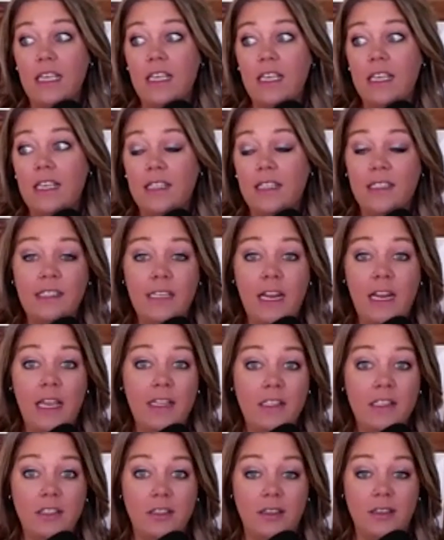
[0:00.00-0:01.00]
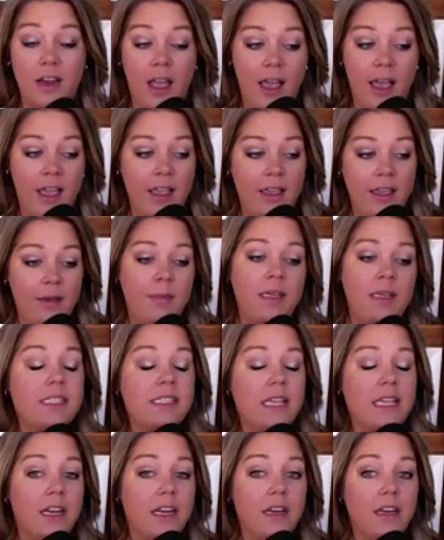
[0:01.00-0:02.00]
is an answer. I am
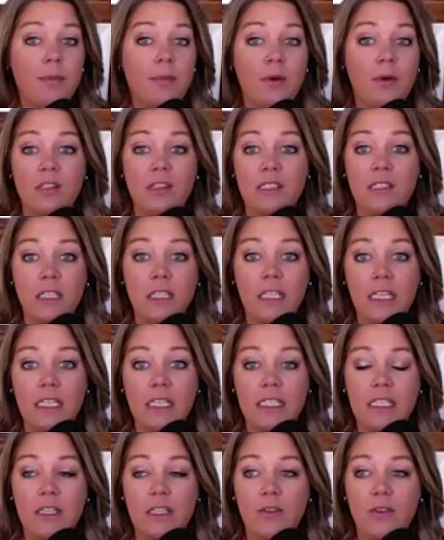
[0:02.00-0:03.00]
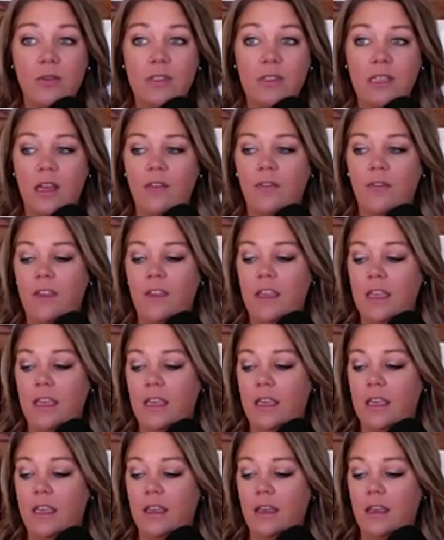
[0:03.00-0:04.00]
excited personally to see Gustav.
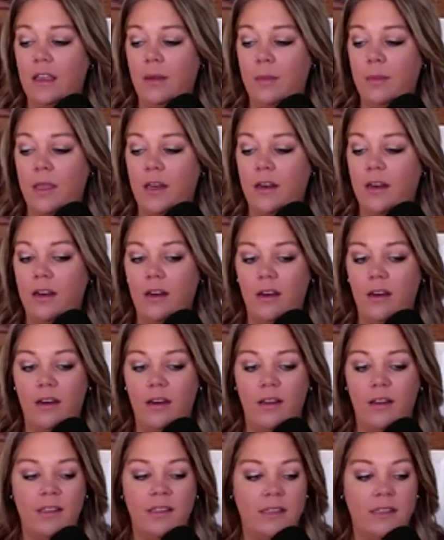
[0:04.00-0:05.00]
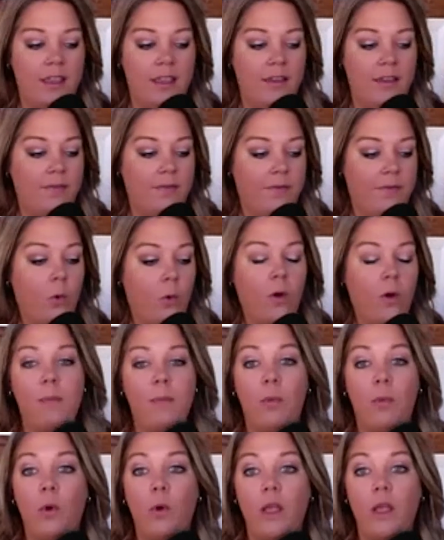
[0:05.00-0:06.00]
He, I mean, is a 40
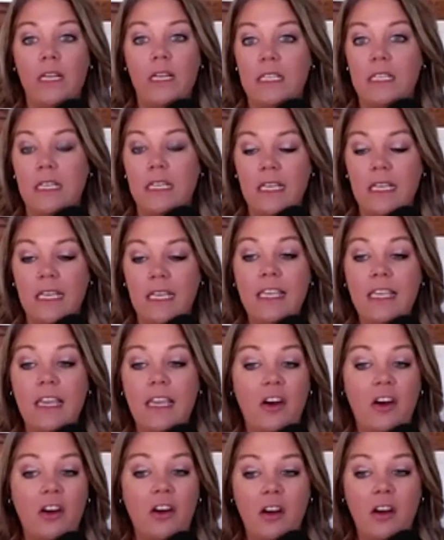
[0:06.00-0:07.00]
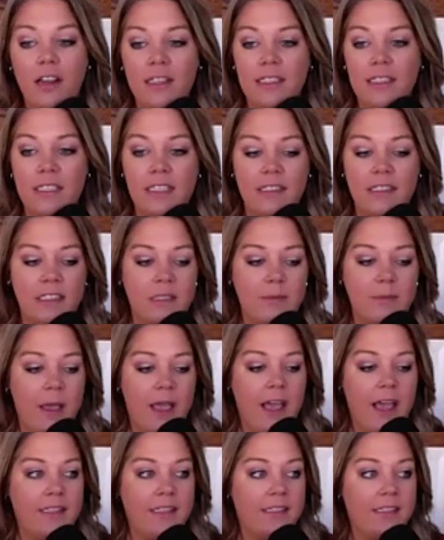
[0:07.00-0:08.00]
point getter in seasons
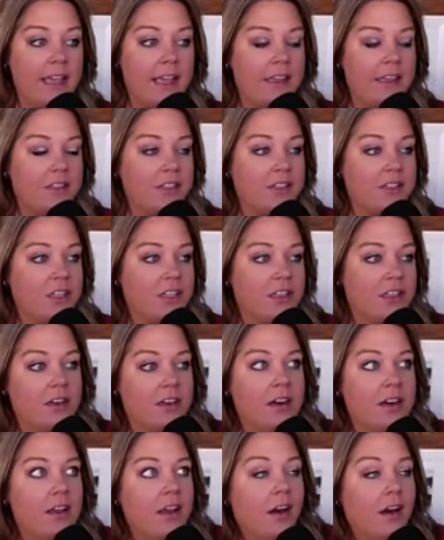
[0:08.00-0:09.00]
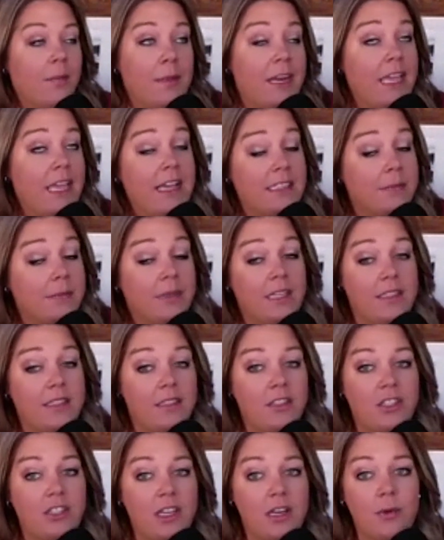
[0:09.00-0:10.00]
past last year. I mean, he hasn't played
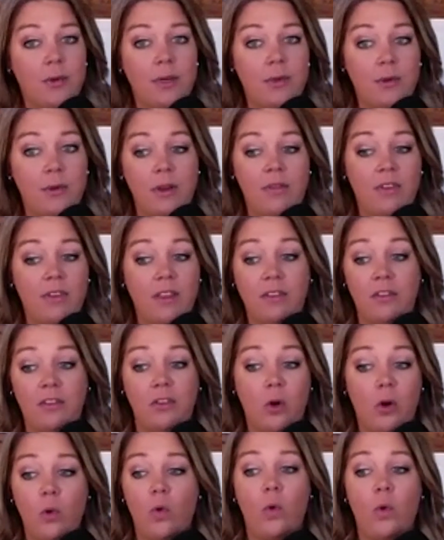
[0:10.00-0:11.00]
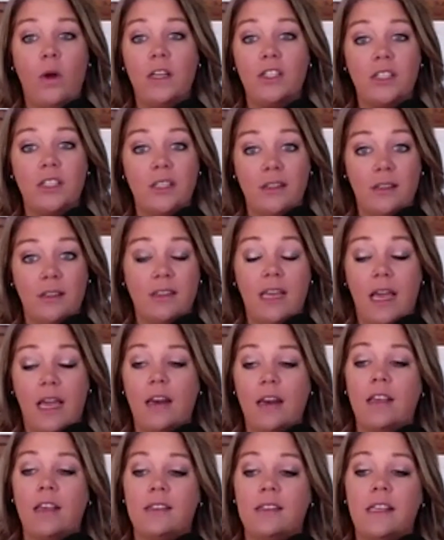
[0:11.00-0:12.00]
since January 25th. No question that that
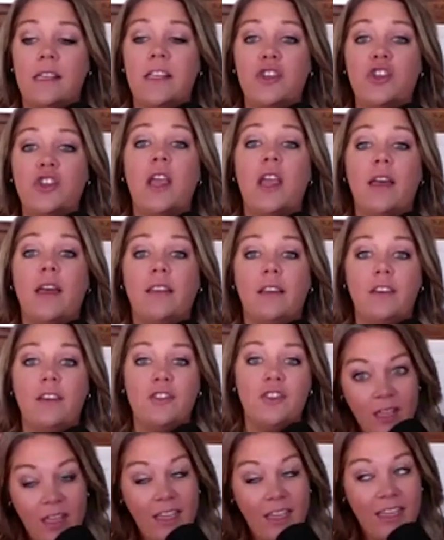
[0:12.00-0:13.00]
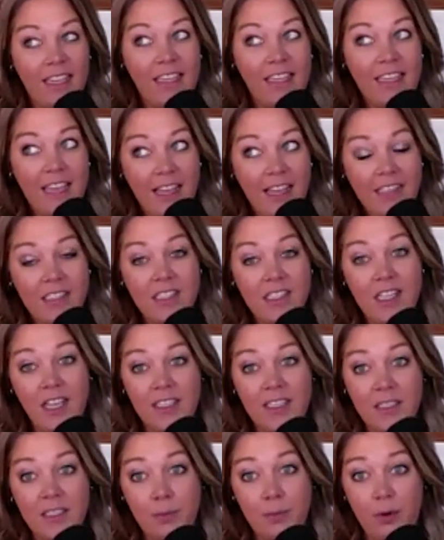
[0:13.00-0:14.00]
is a challenge. Yes,
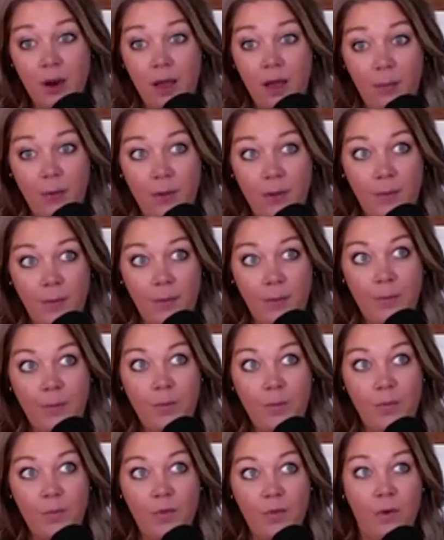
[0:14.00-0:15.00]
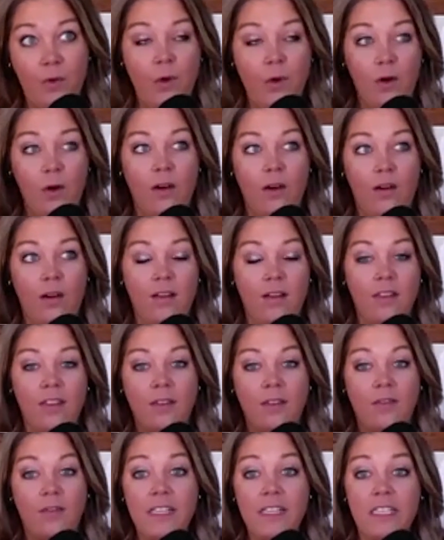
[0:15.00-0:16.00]
that's a problem for
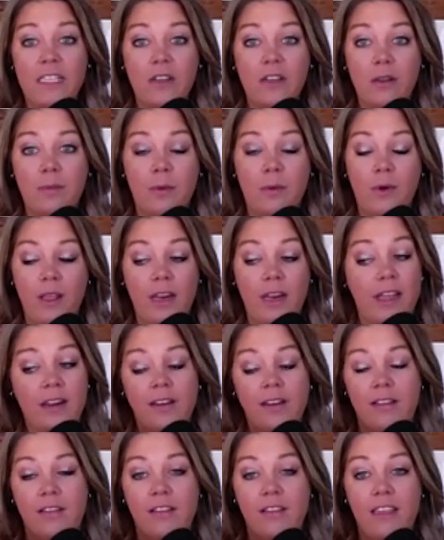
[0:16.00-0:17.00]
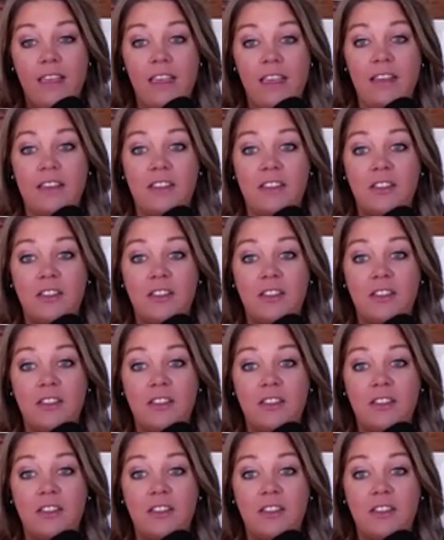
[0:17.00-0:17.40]
the physical point, and he is